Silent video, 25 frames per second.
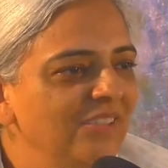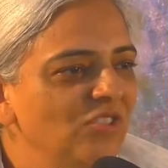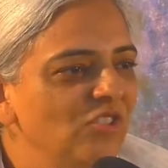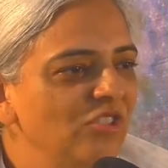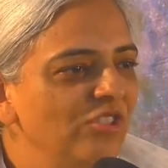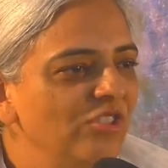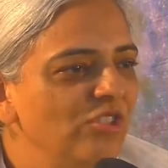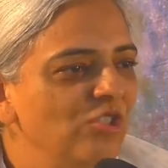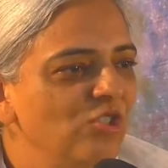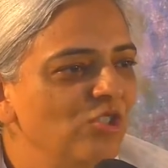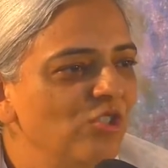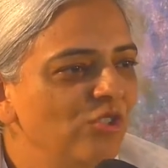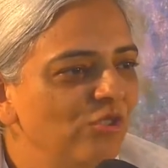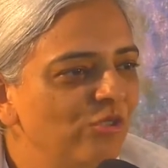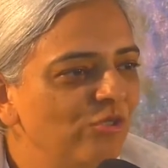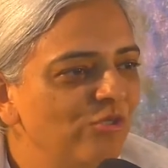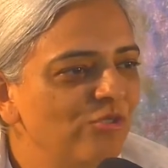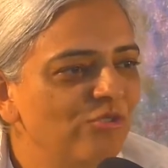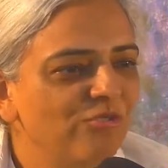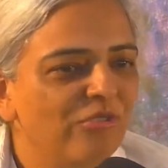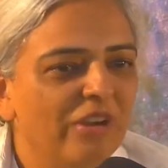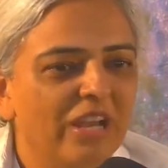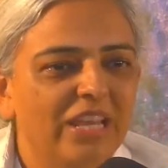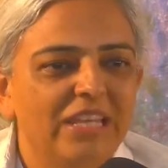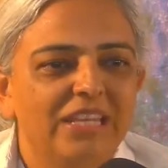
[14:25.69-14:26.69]
Just
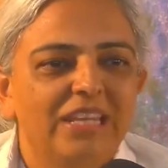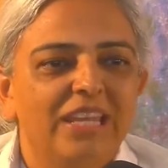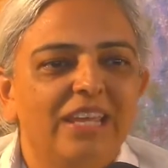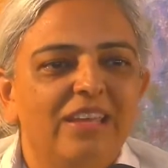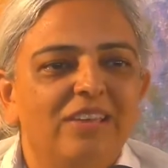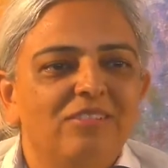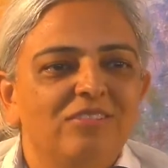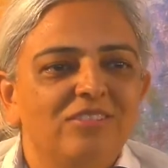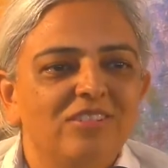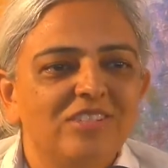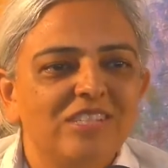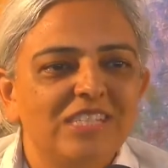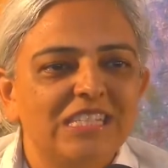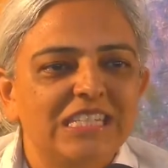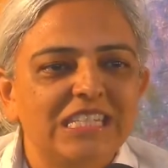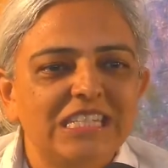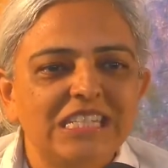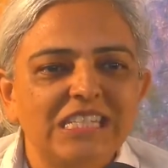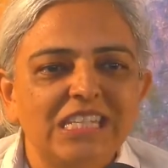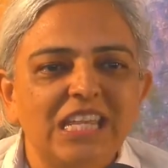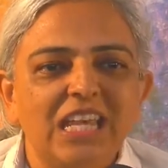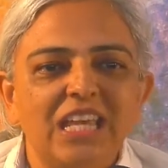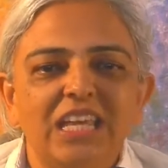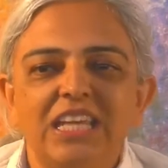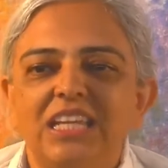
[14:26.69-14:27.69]
choose right now. Just
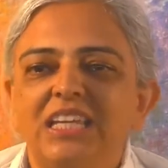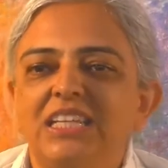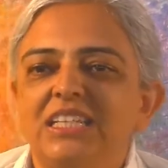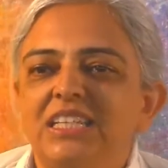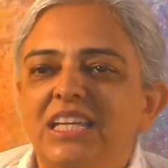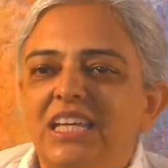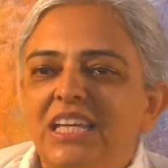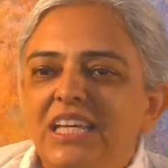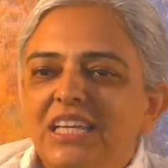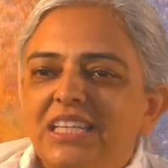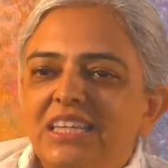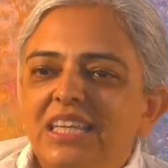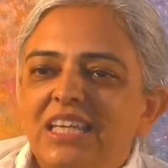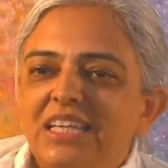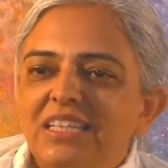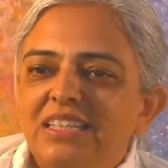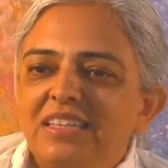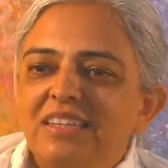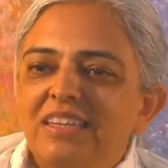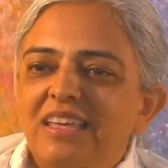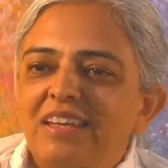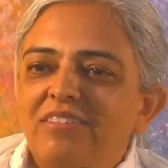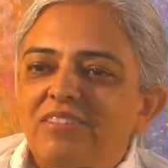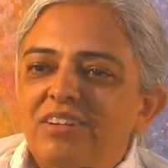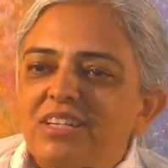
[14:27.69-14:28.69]
decide
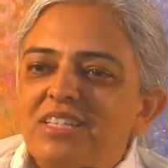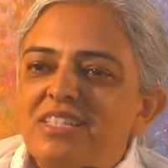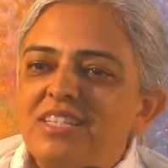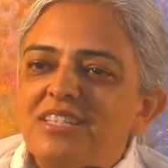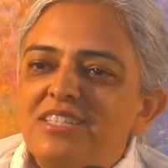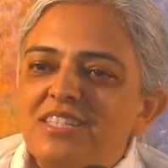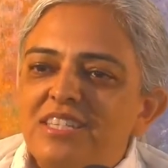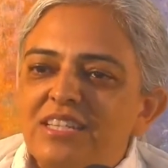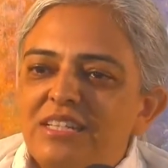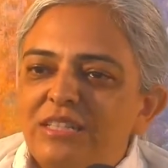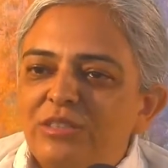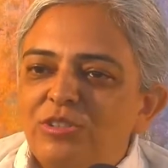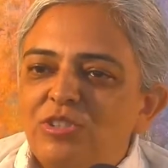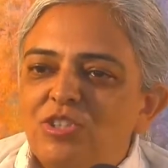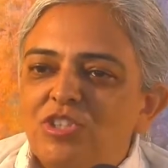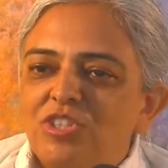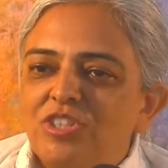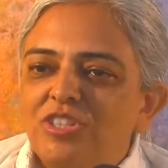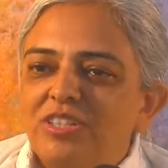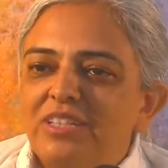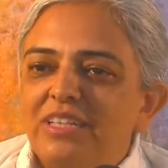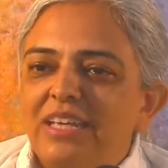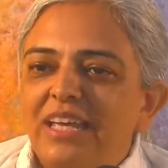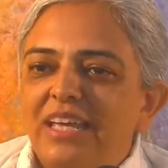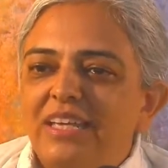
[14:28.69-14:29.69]
that there is a
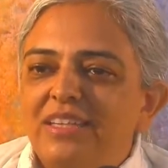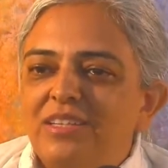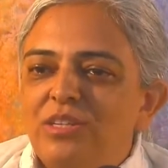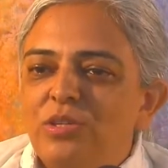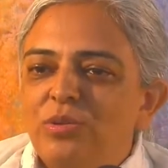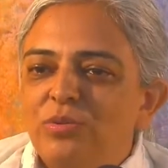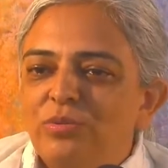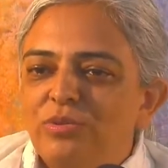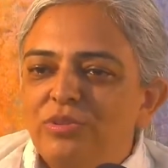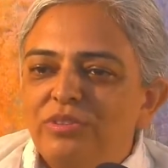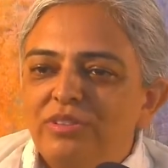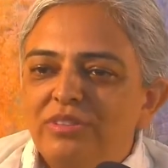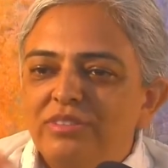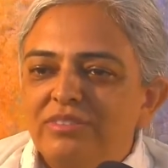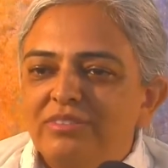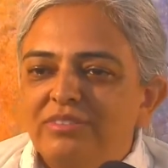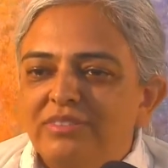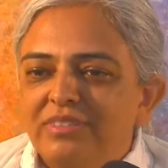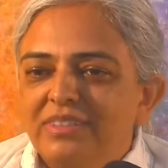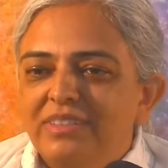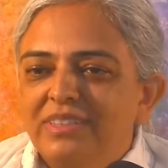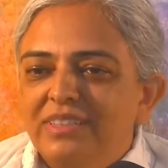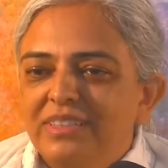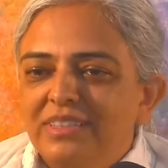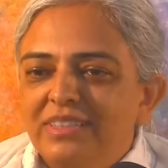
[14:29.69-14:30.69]
solution, and you
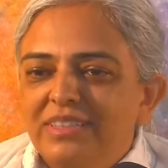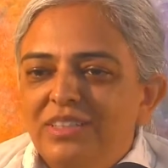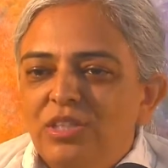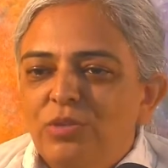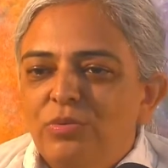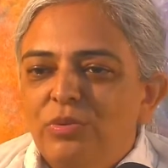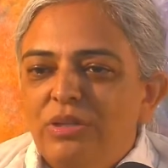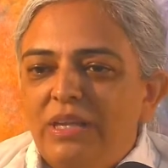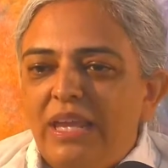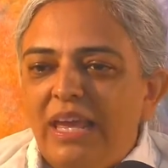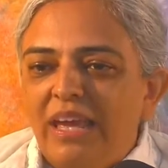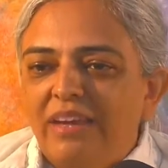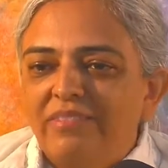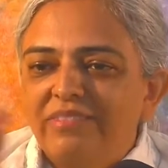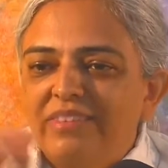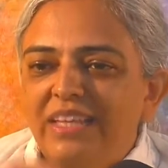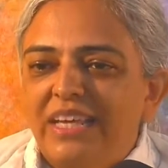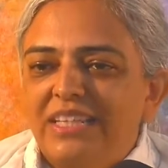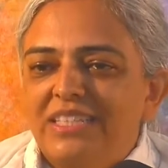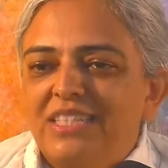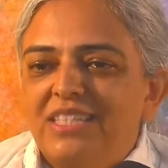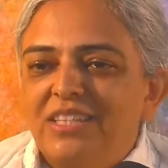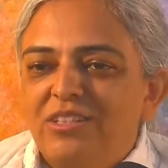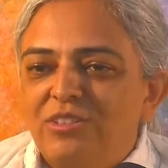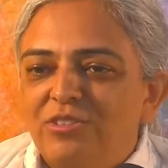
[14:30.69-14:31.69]
will have
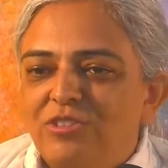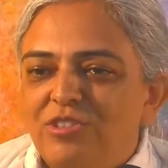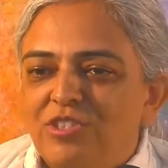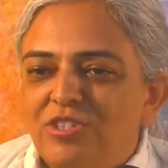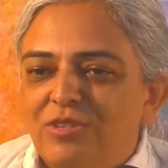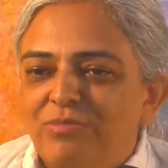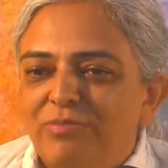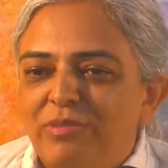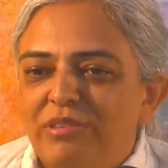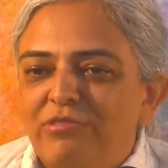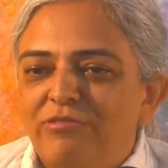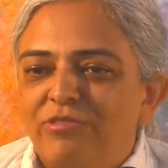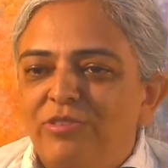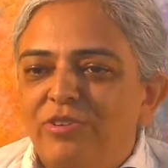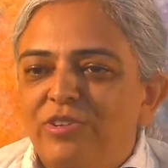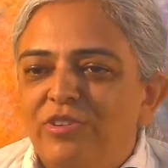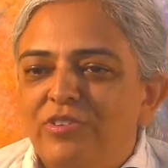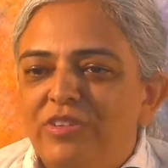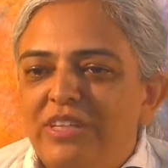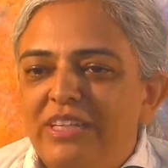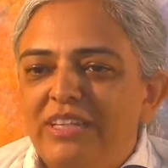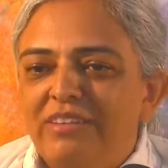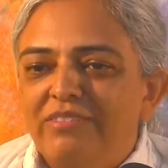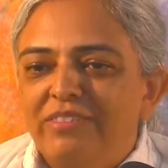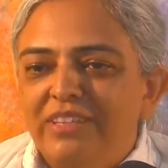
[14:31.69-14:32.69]
that solution before
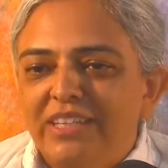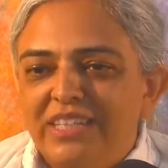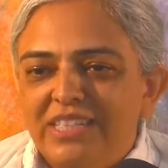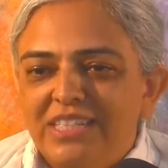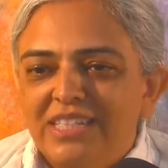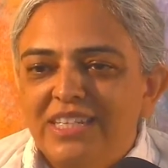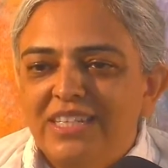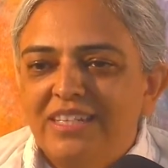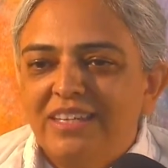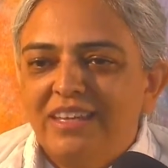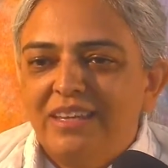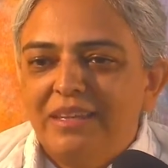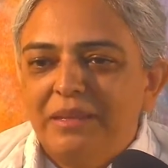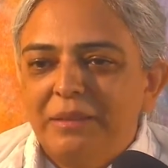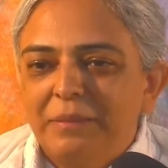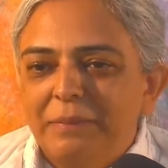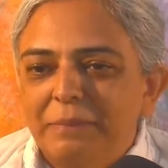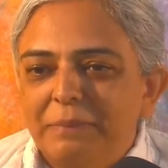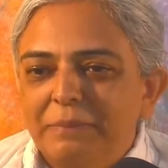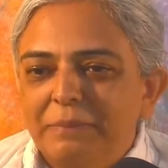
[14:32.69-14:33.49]
you leave here today.